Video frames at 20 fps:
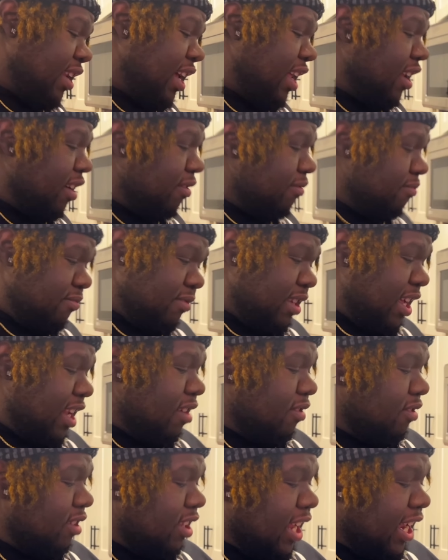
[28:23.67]
that don't that
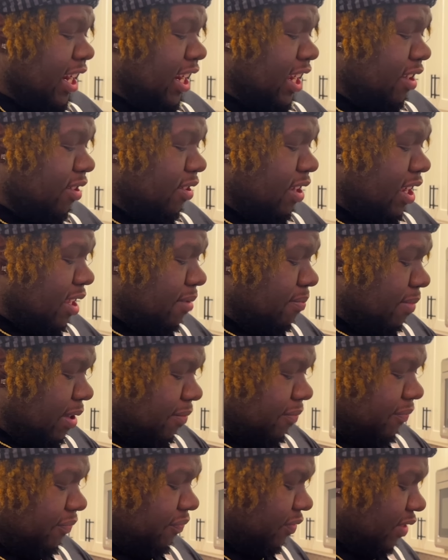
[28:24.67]
don't look like it do that to me.
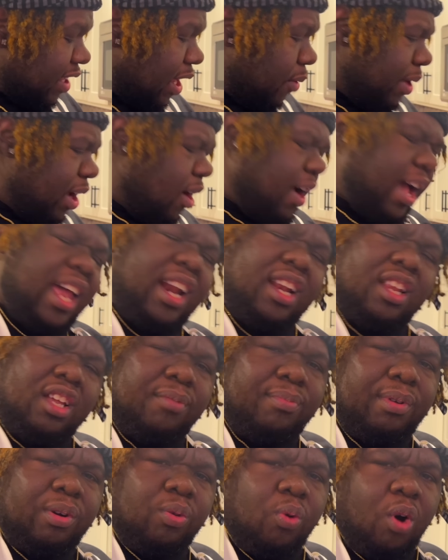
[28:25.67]
Mm-mm. We're gonna add a
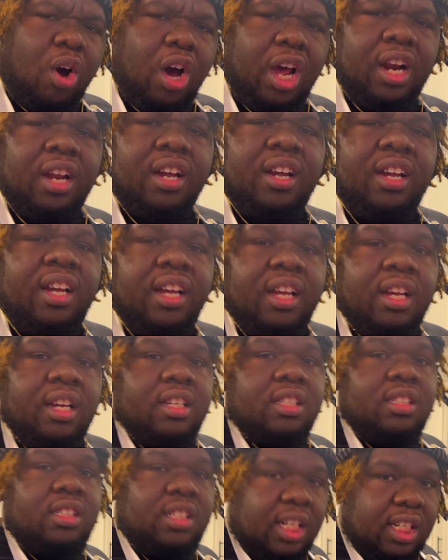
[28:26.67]
little bit of water
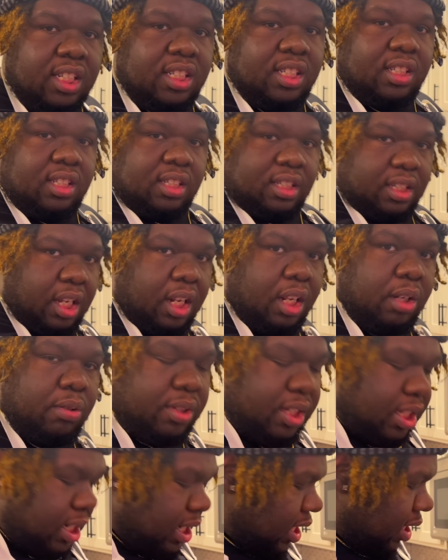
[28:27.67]
just to
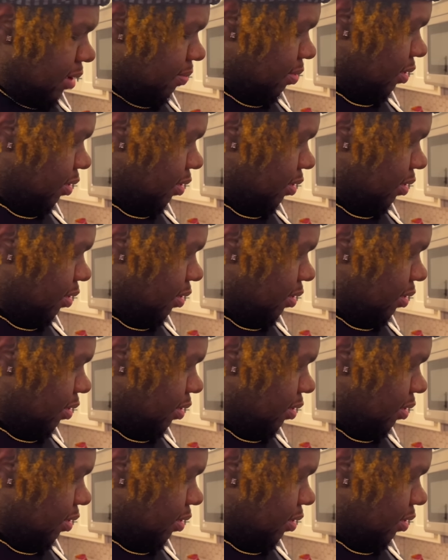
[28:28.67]
loosen it up